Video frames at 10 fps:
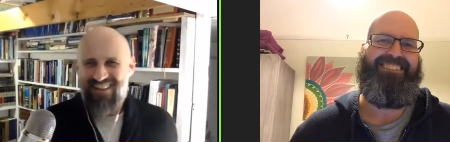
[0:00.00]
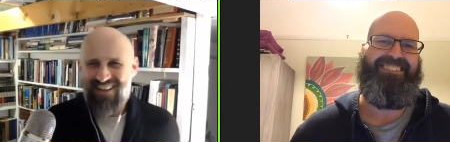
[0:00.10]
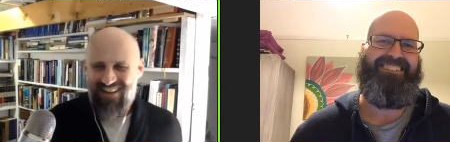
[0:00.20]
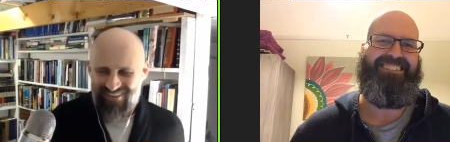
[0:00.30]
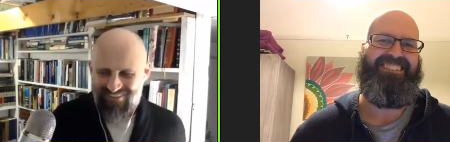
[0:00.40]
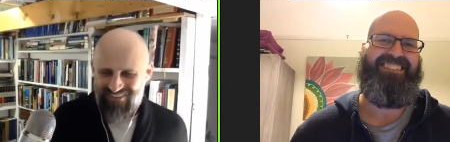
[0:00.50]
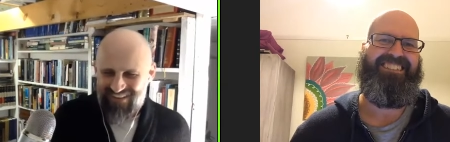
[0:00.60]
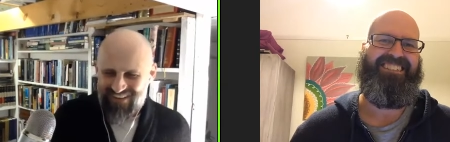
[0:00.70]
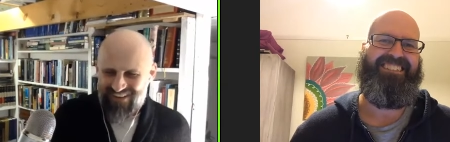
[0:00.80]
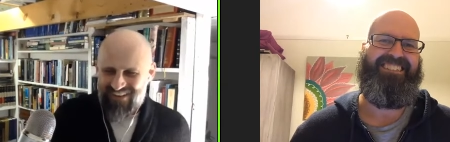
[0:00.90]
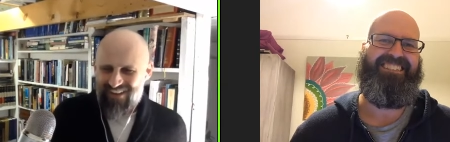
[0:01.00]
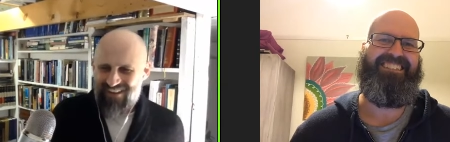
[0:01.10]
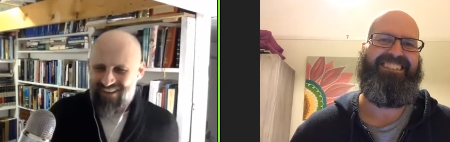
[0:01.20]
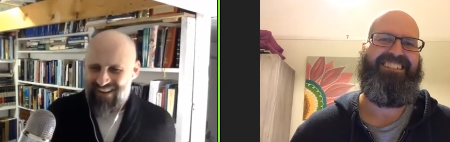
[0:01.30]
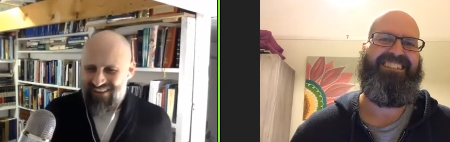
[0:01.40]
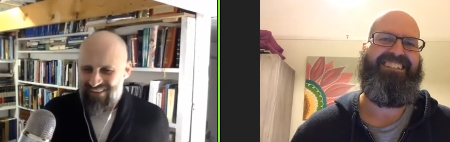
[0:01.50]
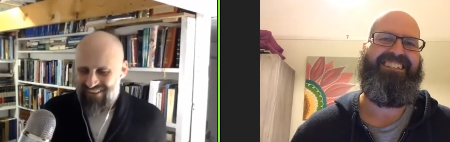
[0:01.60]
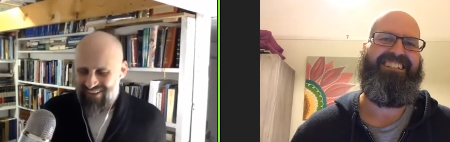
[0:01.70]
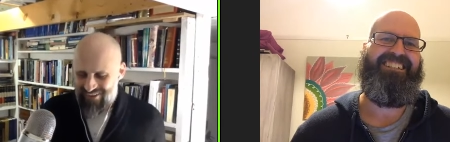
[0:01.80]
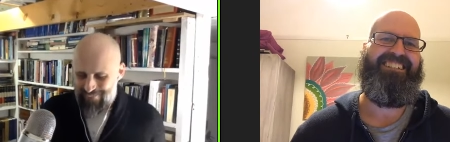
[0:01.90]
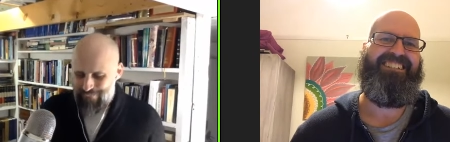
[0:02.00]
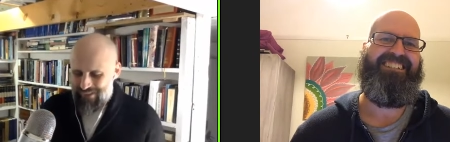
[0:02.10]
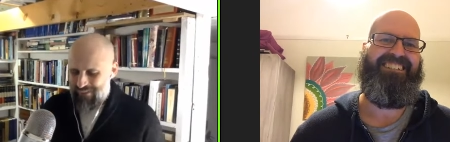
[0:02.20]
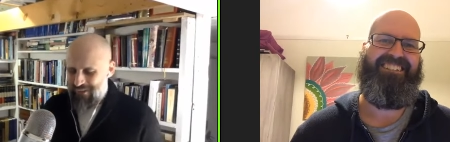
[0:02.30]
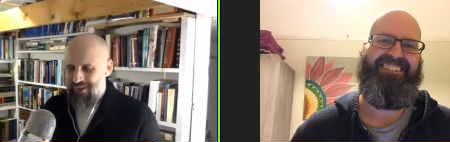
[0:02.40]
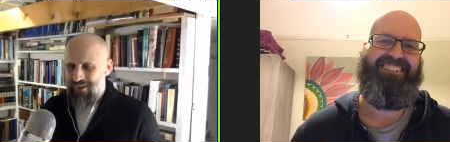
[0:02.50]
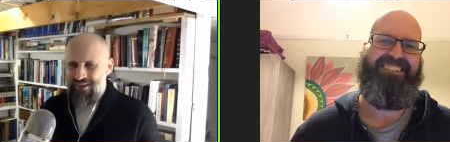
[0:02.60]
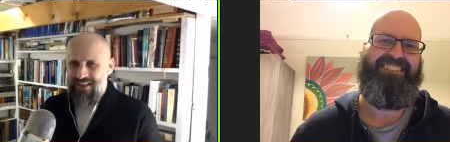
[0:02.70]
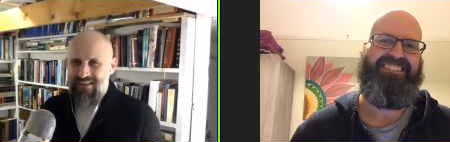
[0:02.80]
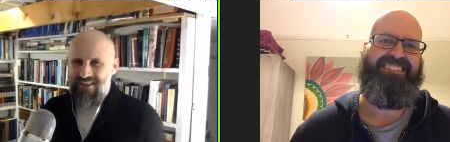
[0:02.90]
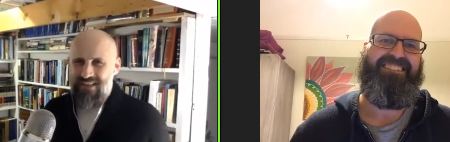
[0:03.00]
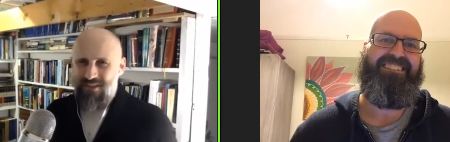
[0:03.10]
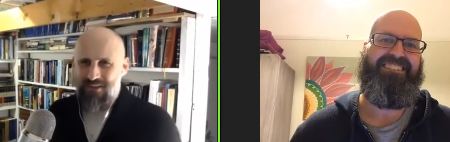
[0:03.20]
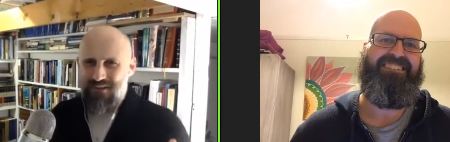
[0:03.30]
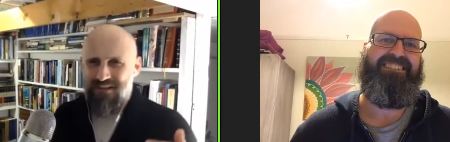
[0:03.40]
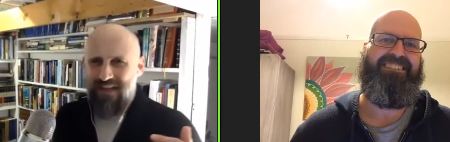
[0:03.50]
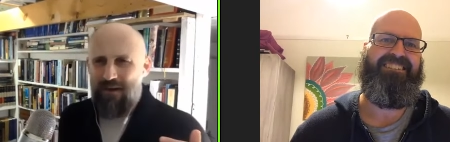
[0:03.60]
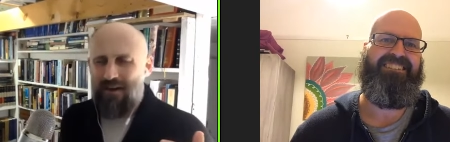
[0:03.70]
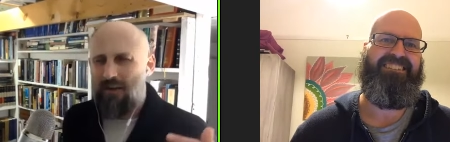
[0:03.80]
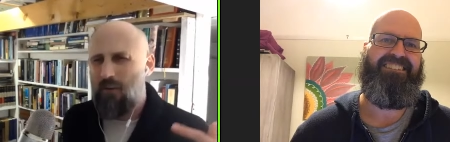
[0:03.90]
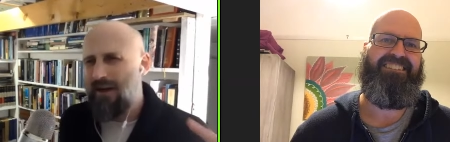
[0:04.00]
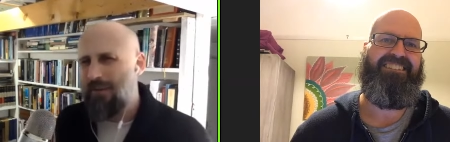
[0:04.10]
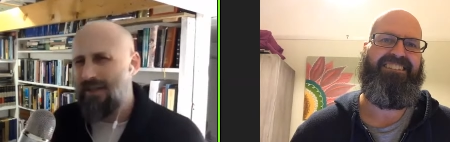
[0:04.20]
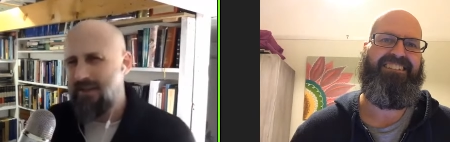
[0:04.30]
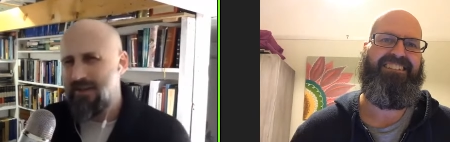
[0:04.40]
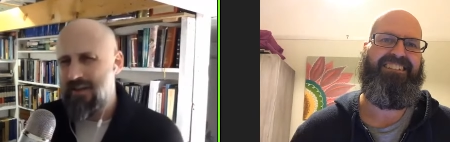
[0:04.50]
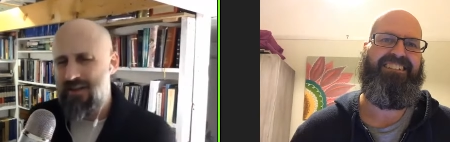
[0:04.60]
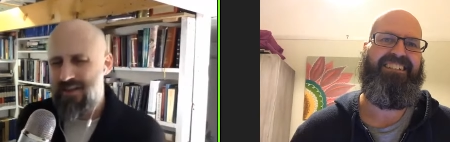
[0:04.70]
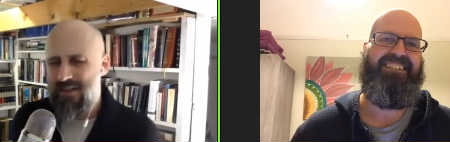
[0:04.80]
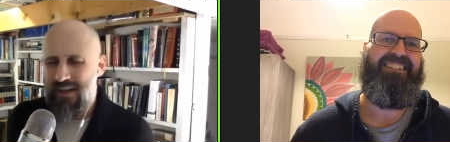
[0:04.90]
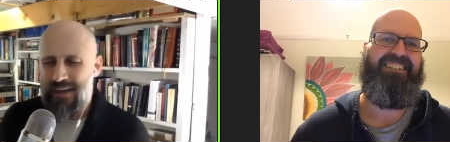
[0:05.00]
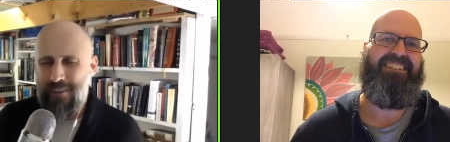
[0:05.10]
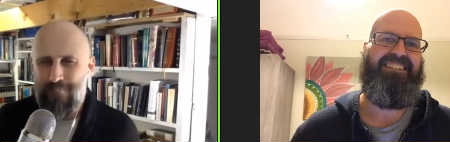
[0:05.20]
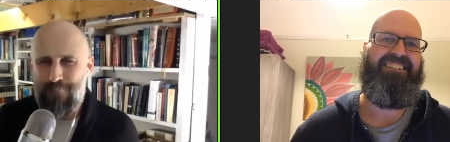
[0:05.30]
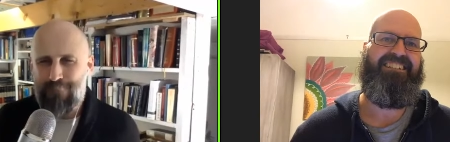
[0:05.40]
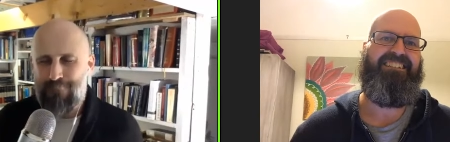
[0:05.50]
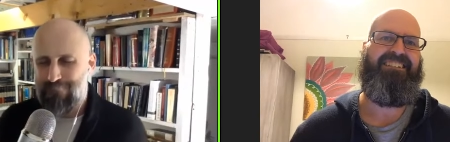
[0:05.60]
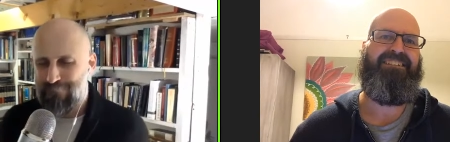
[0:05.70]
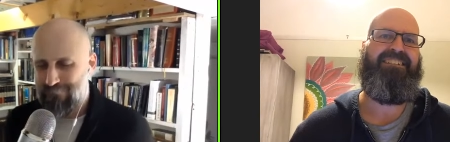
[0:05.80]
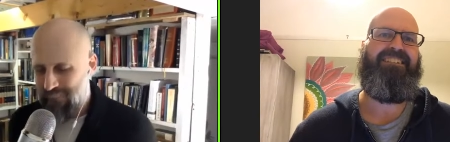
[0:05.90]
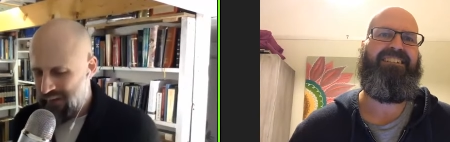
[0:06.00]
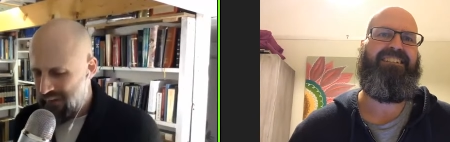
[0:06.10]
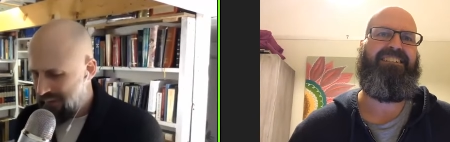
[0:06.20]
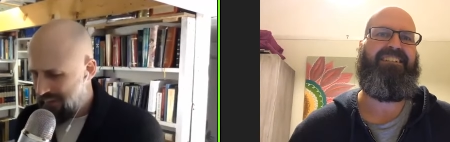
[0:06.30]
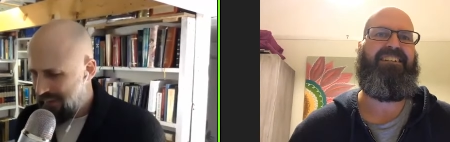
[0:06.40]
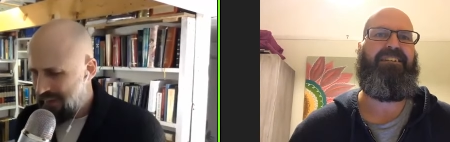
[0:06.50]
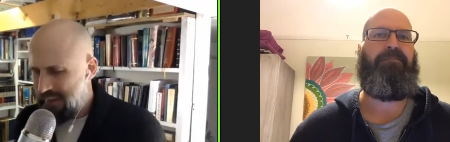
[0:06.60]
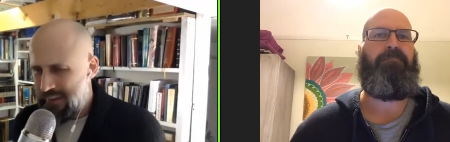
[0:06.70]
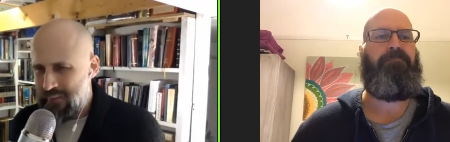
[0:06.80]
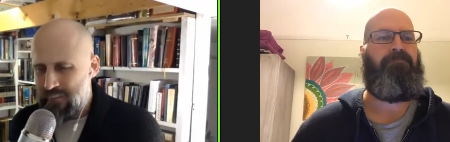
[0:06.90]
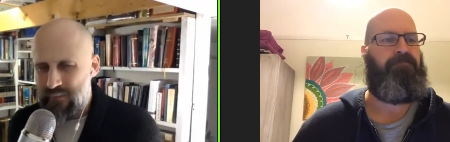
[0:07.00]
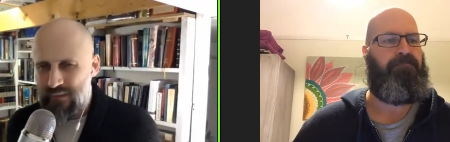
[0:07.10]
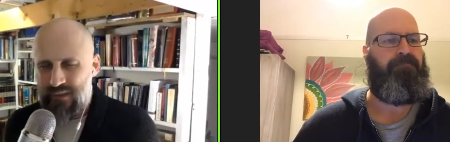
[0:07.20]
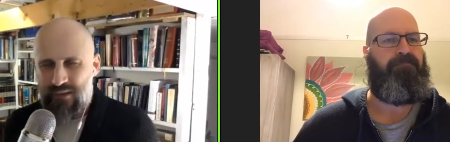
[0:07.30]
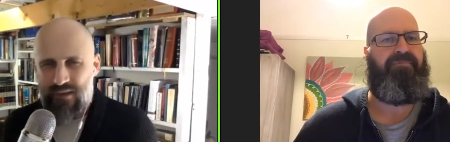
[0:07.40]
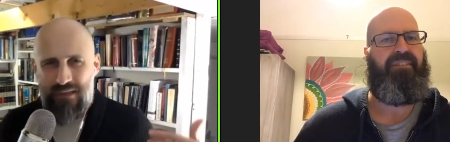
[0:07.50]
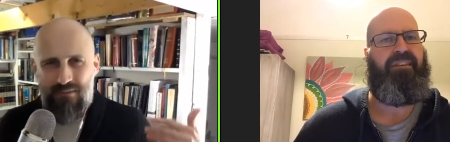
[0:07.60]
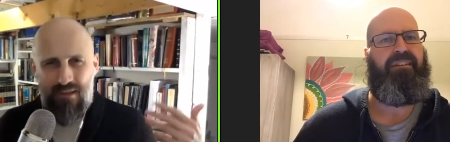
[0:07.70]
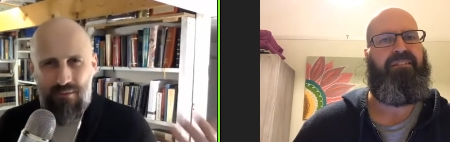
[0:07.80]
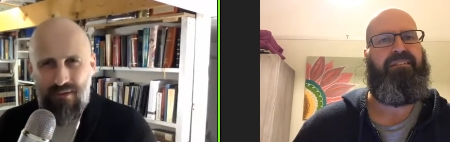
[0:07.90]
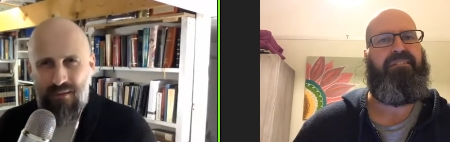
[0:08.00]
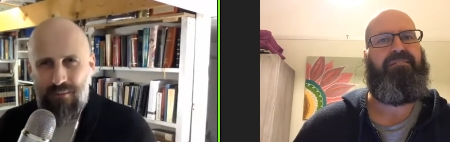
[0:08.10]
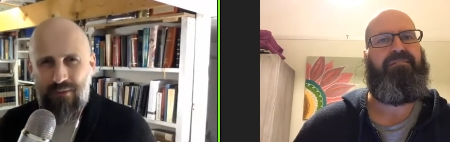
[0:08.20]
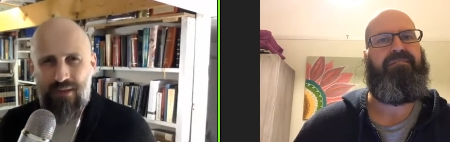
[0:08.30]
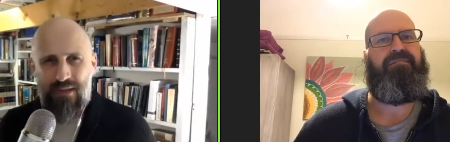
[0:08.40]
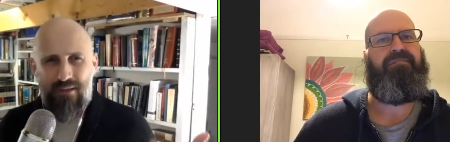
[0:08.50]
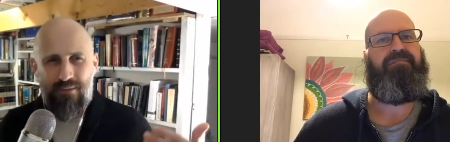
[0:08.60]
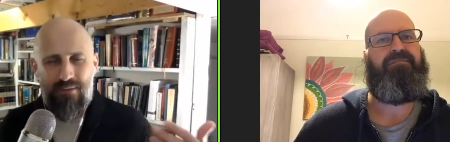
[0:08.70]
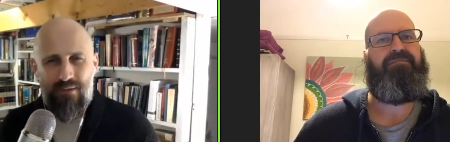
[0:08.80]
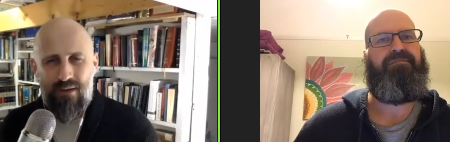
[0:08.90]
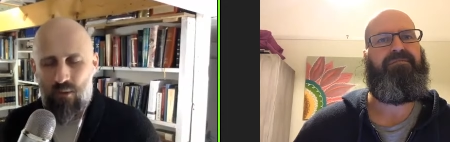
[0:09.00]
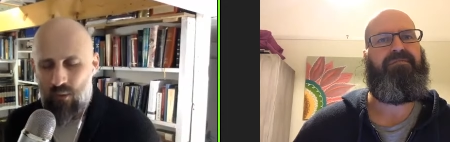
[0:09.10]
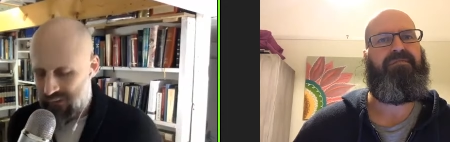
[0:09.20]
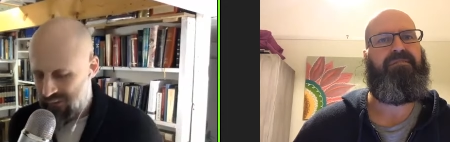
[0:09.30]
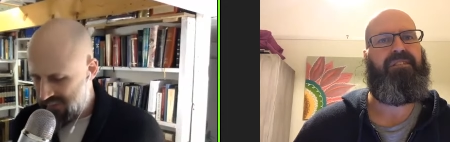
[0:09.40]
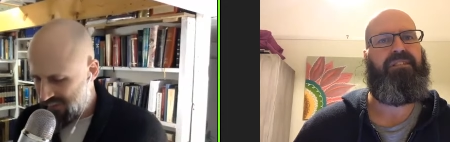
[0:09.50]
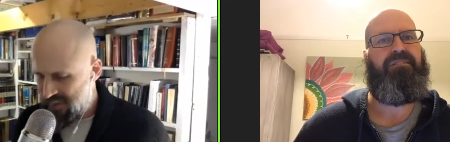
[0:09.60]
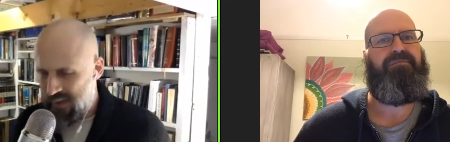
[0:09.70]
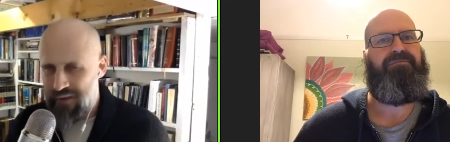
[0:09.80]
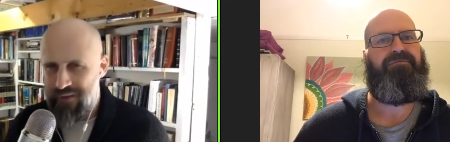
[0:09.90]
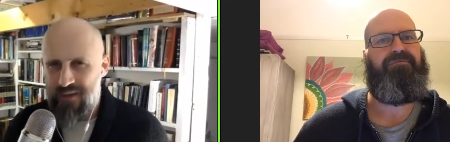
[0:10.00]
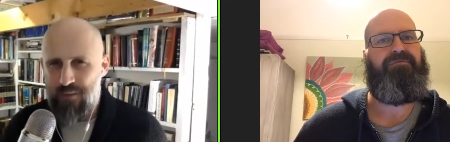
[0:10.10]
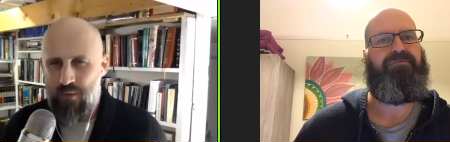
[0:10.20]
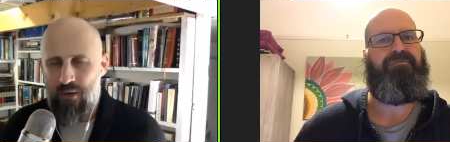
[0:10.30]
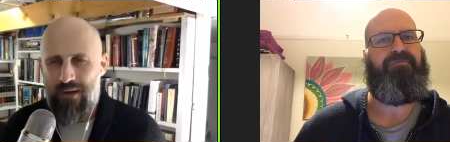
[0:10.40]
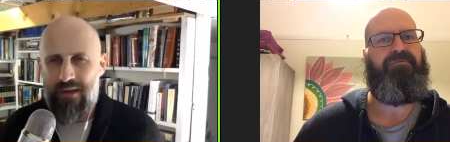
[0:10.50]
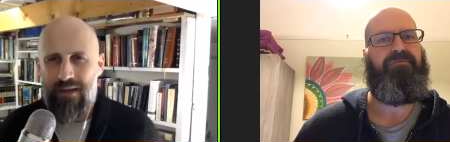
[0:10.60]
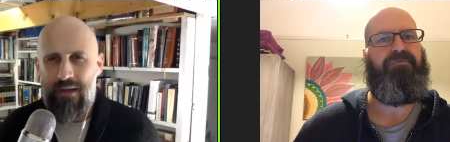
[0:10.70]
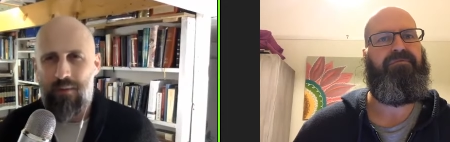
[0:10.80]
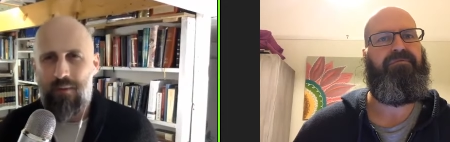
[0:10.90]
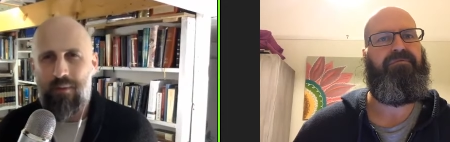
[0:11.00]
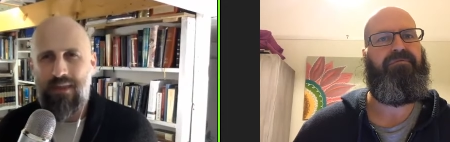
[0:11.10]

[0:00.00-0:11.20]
Speaker 1: um, all right, so uh, you know, let's let's also say, like, why do we do this? Um, um, you know, I it was a bit of a, a well sung song at this point, um, but